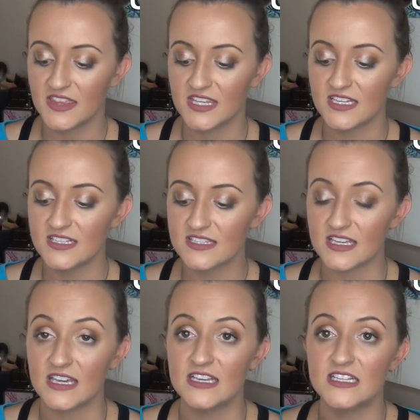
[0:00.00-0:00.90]

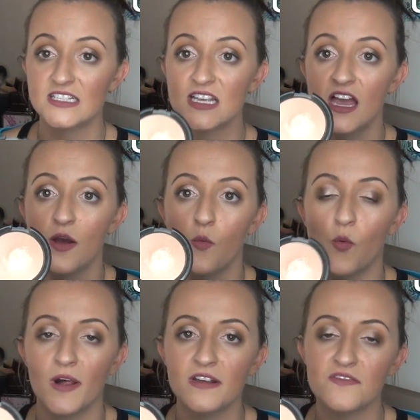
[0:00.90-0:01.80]
This is
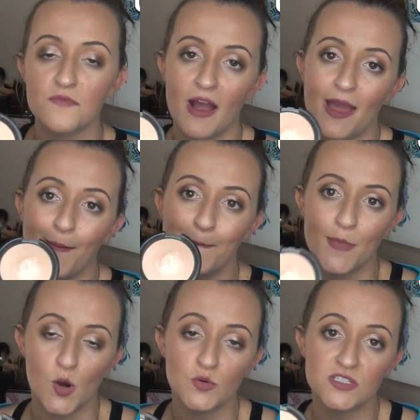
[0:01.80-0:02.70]
one of my
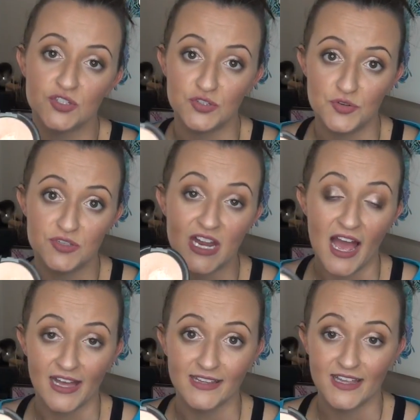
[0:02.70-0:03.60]
most used
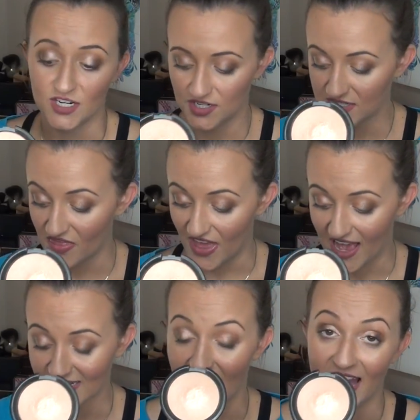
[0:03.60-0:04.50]
highlighters
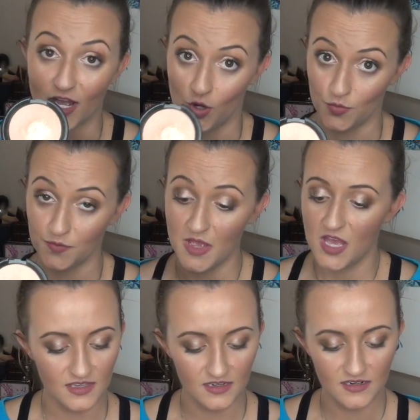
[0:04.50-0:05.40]
that I own.
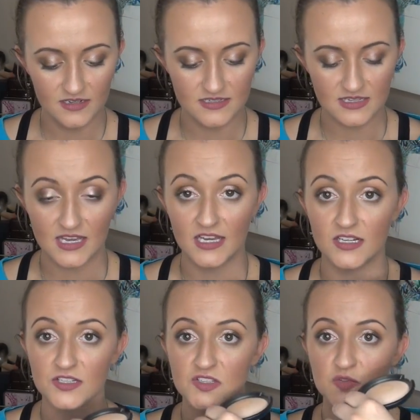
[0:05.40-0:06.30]
Here is
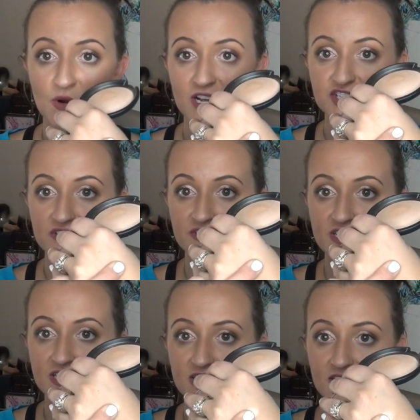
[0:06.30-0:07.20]
a swatch of
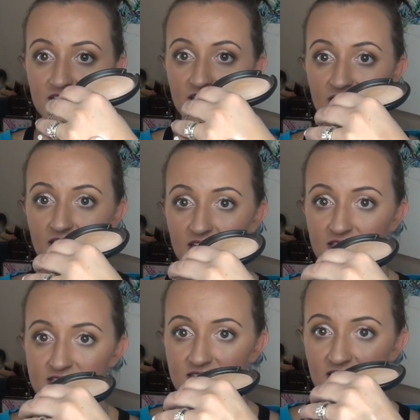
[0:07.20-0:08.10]
it
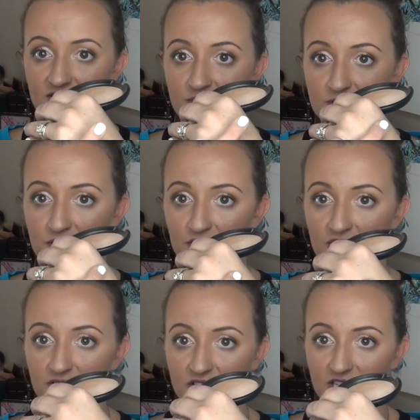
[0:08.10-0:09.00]
here. Sorry if I'm
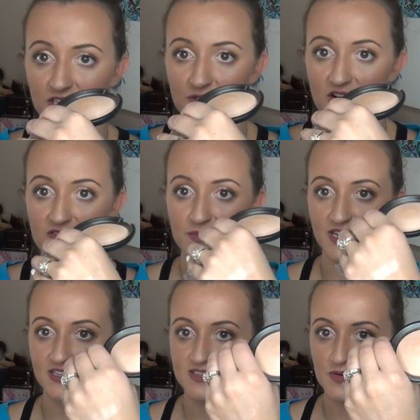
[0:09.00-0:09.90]
totally flicking you off, but
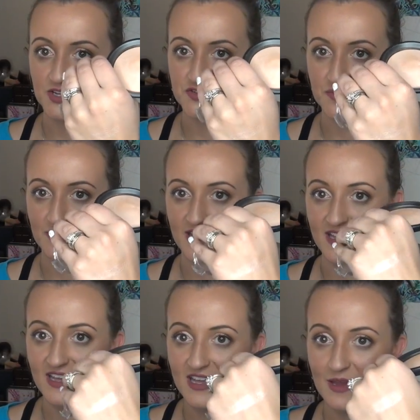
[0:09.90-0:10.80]
I swatch with
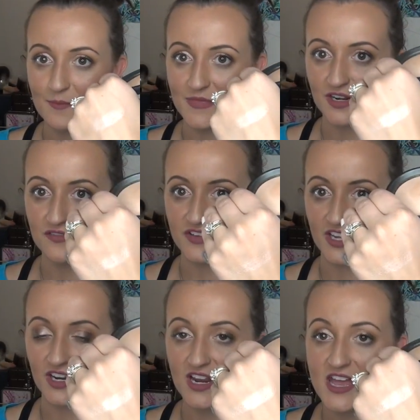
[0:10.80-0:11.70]
my middle
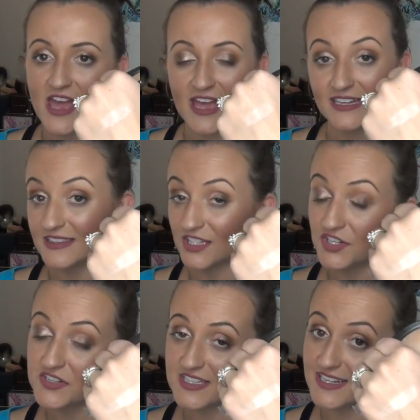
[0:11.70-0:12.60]
finger. It
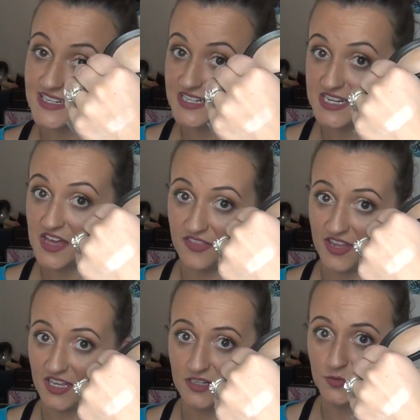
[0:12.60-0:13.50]
looks like
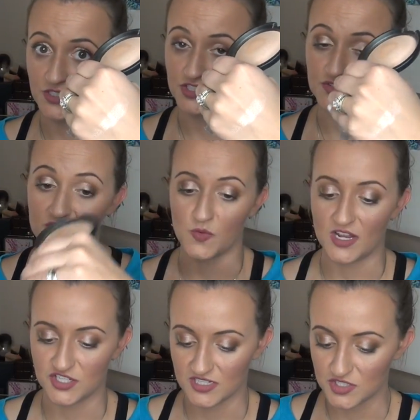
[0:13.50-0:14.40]
nothing when you
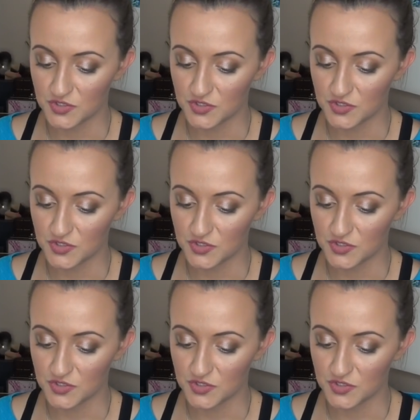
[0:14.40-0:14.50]
swatch it.